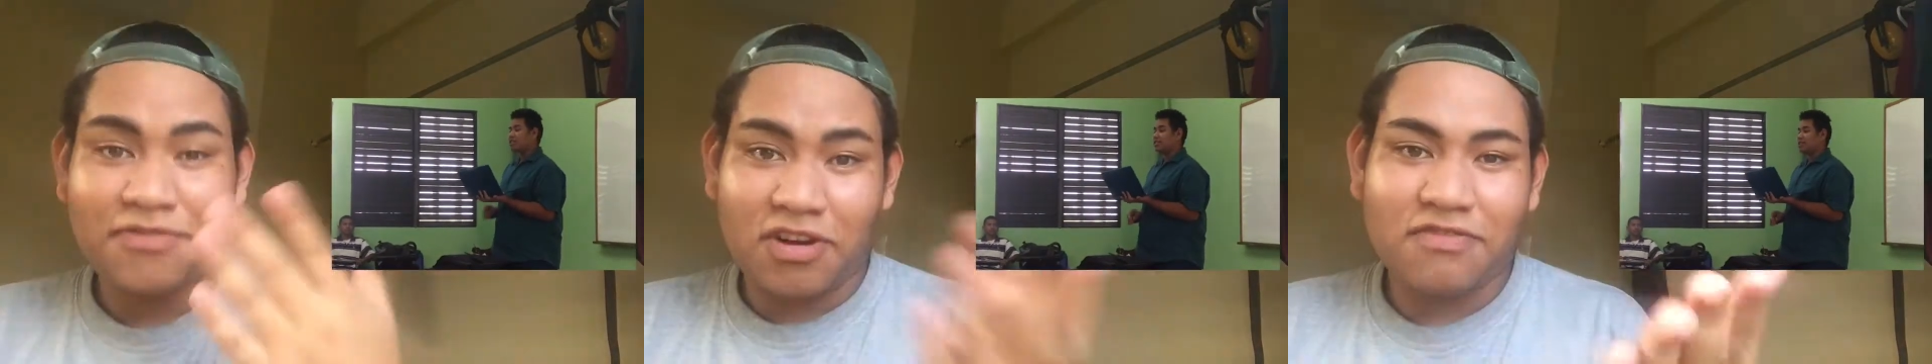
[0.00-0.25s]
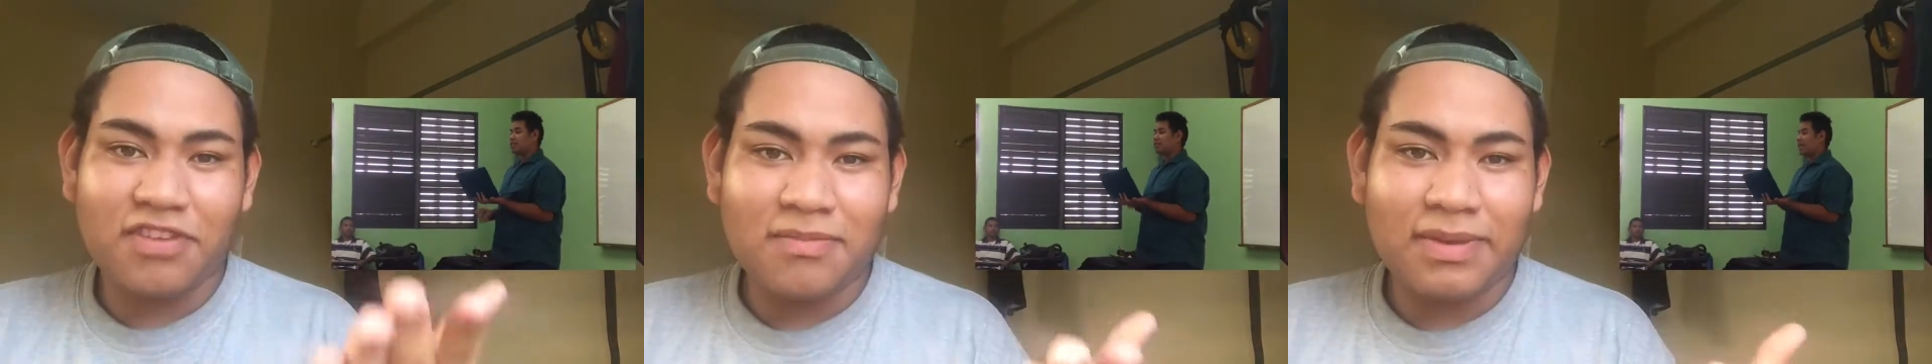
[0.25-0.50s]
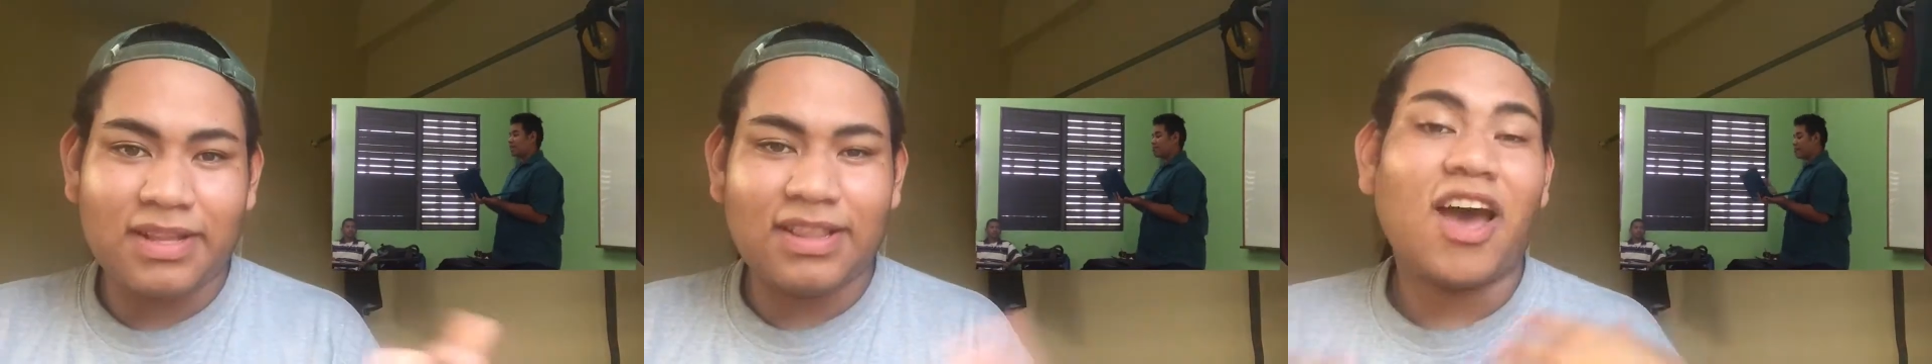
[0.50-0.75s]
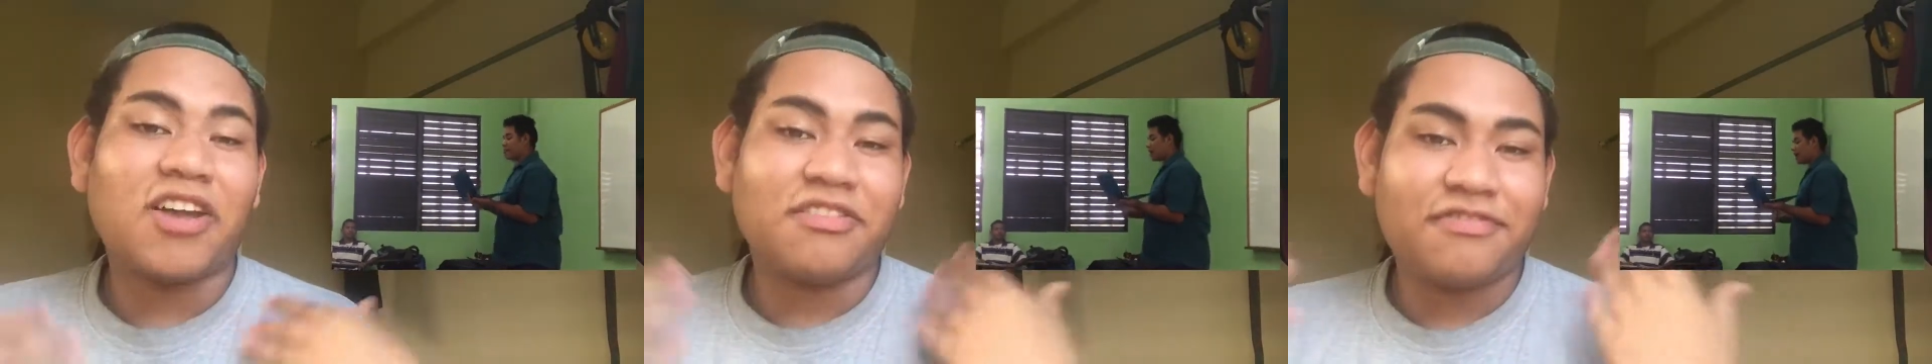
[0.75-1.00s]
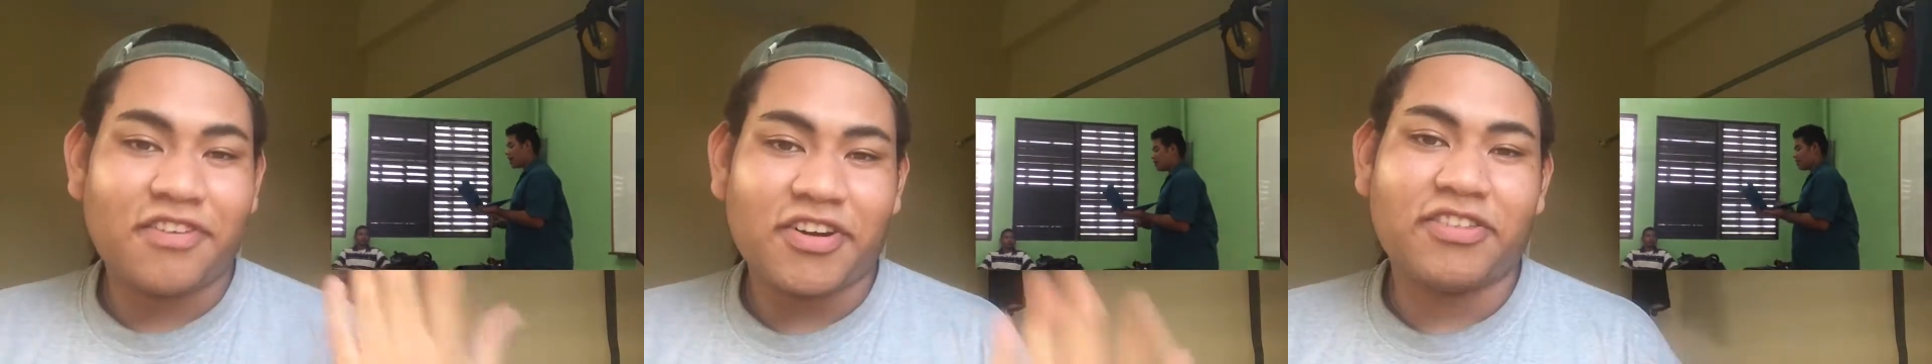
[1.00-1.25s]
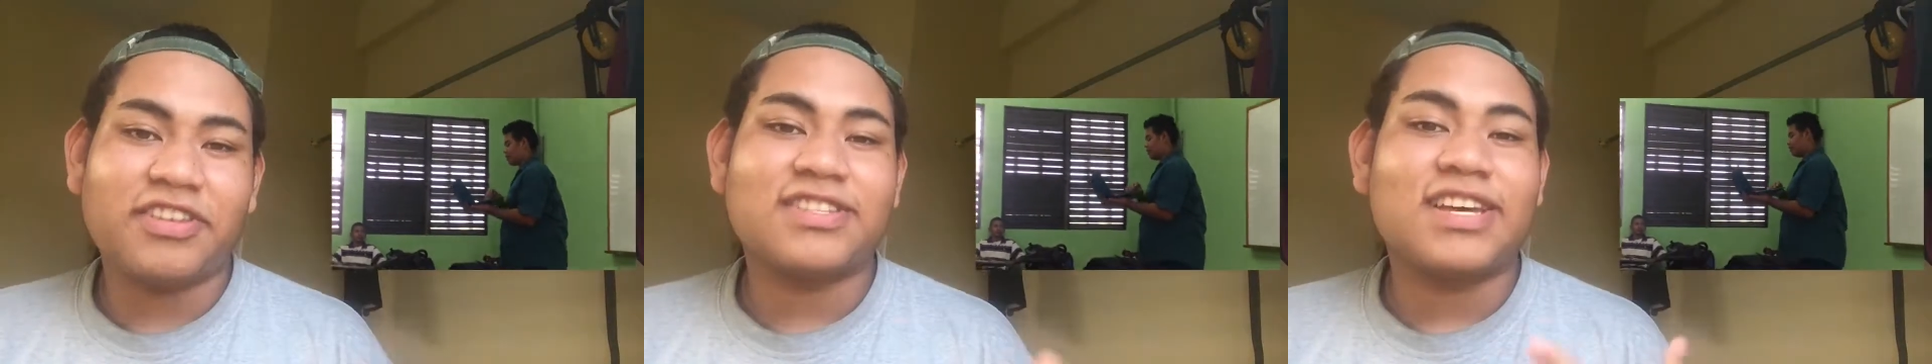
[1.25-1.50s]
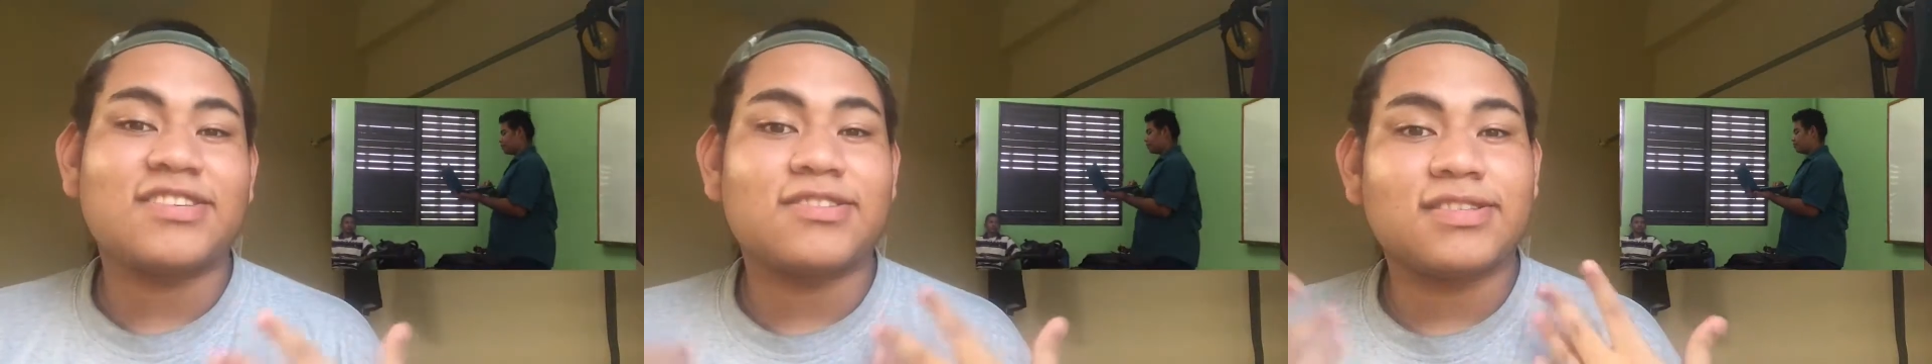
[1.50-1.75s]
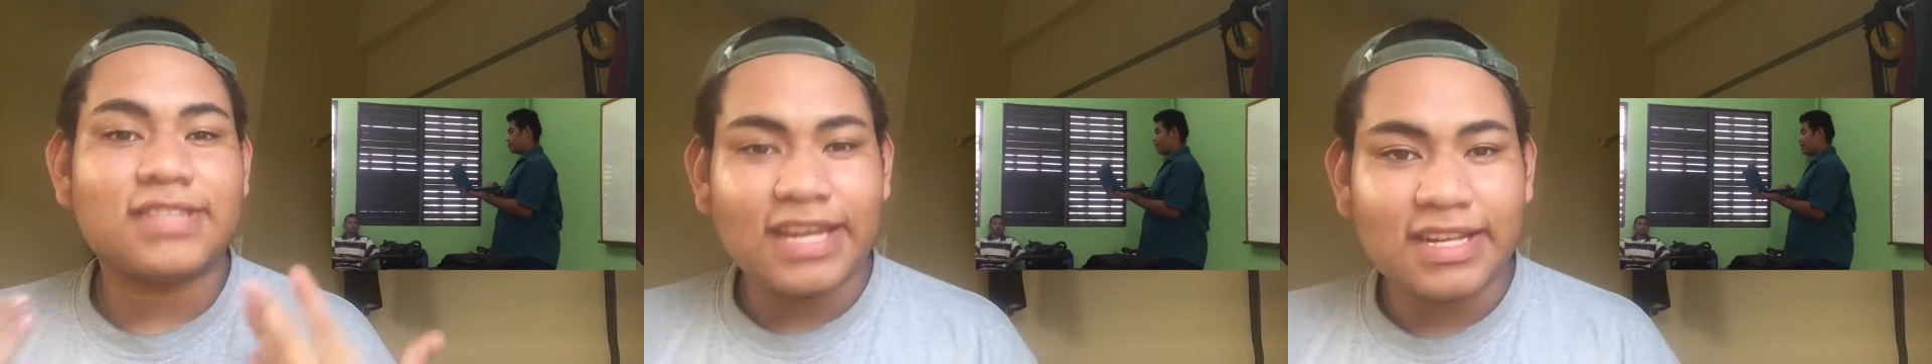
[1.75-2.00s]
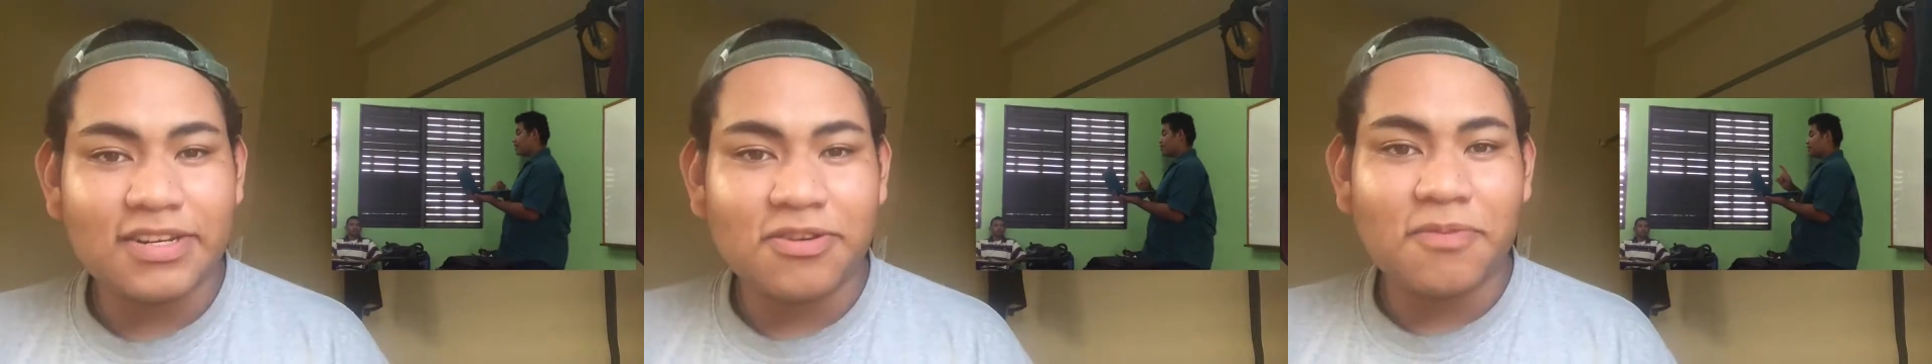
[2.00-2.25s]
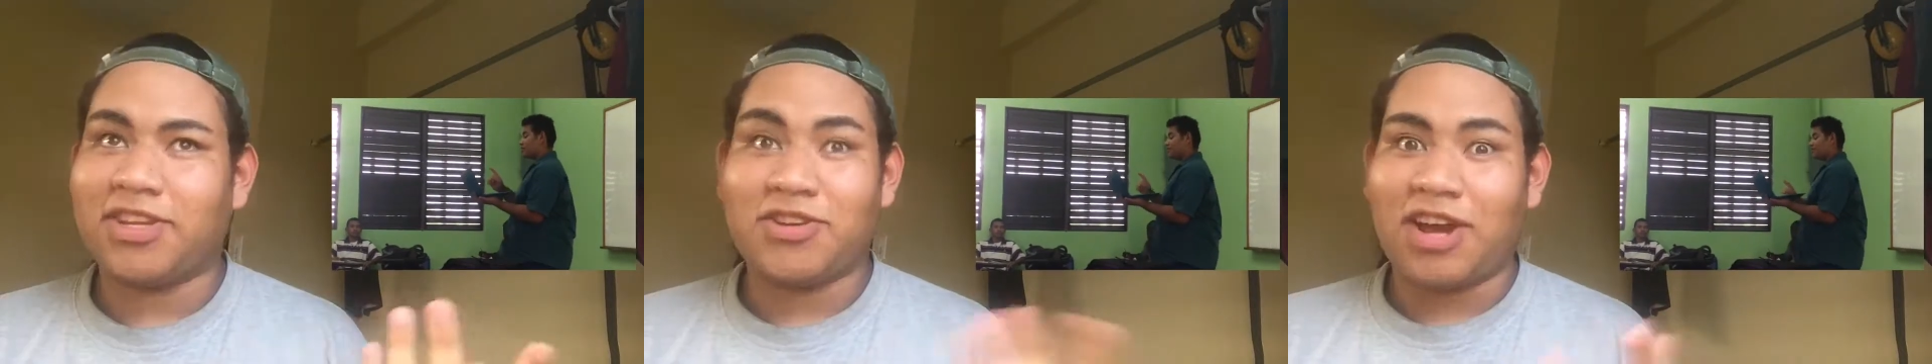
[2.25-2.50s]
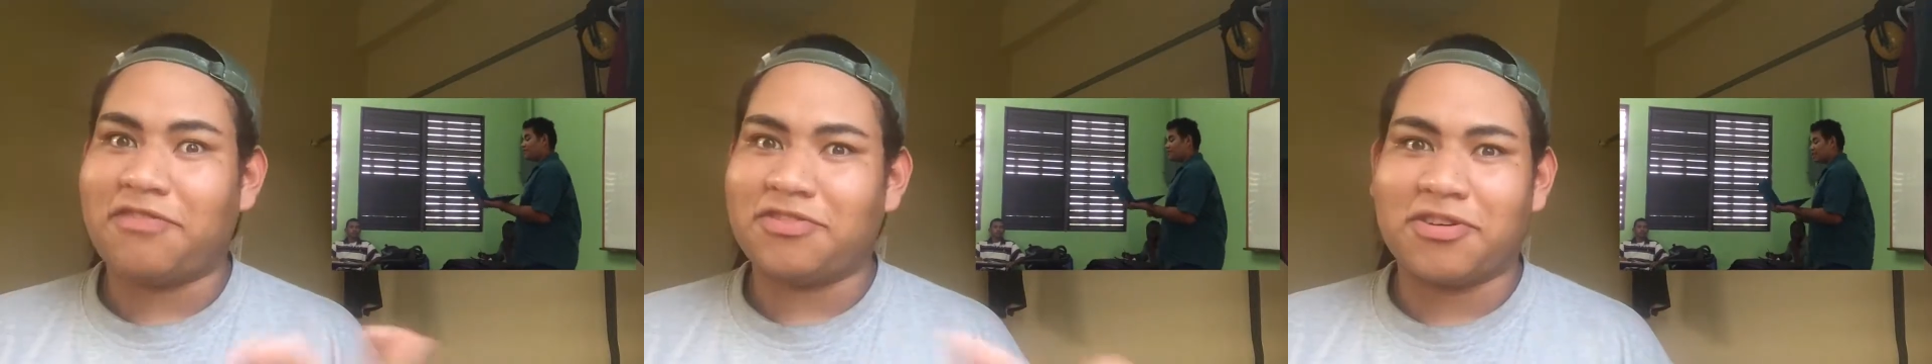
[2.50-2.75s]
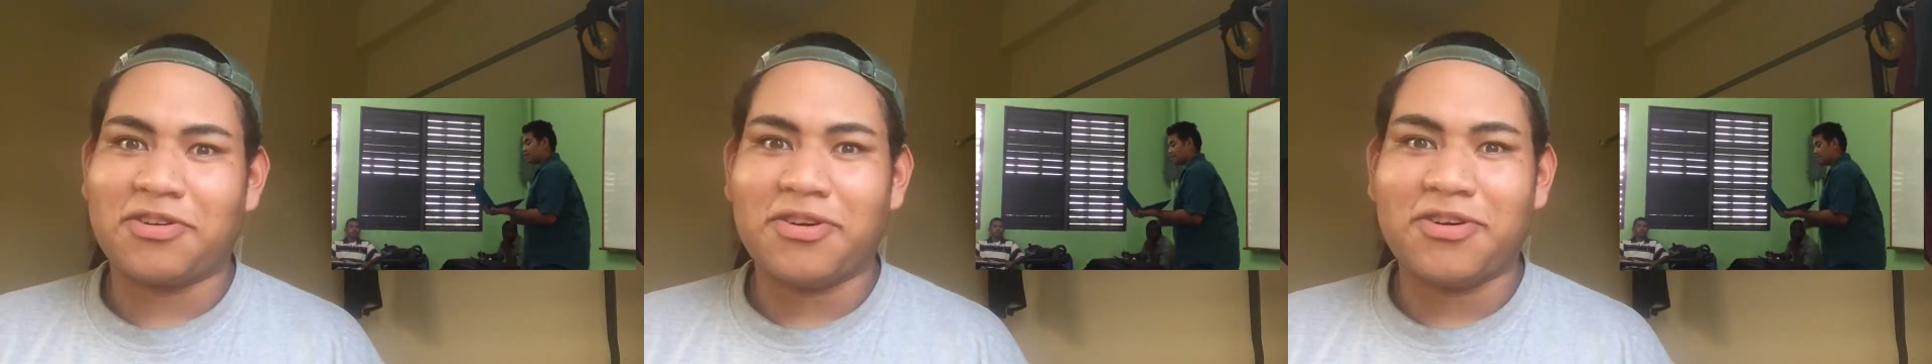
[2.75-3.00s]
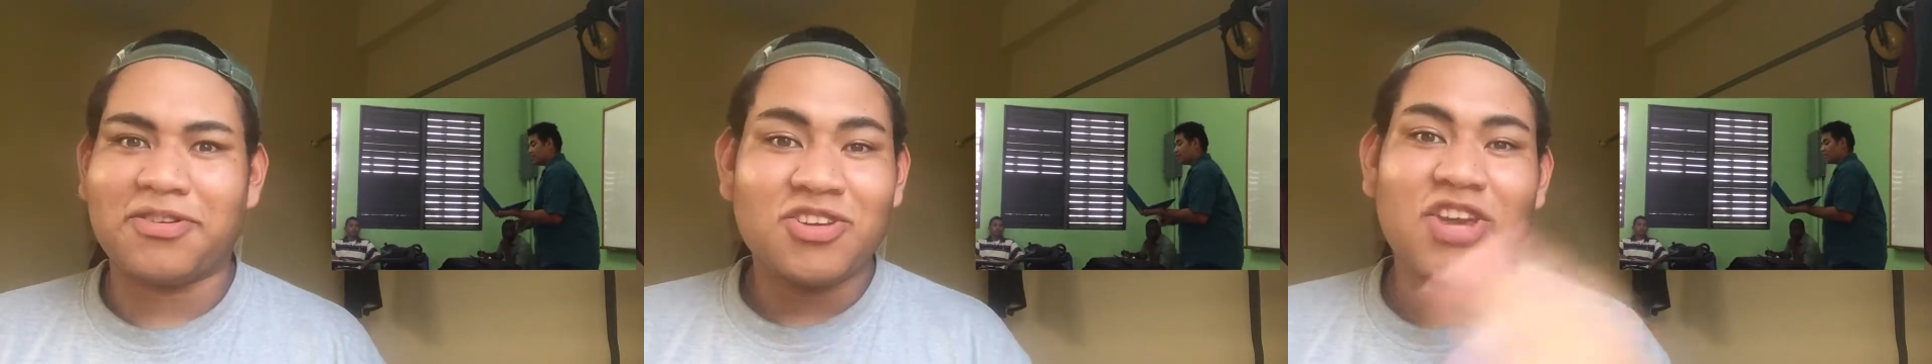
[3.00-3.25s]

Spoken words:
if you're a female and your father decides to sell you, then you have to go.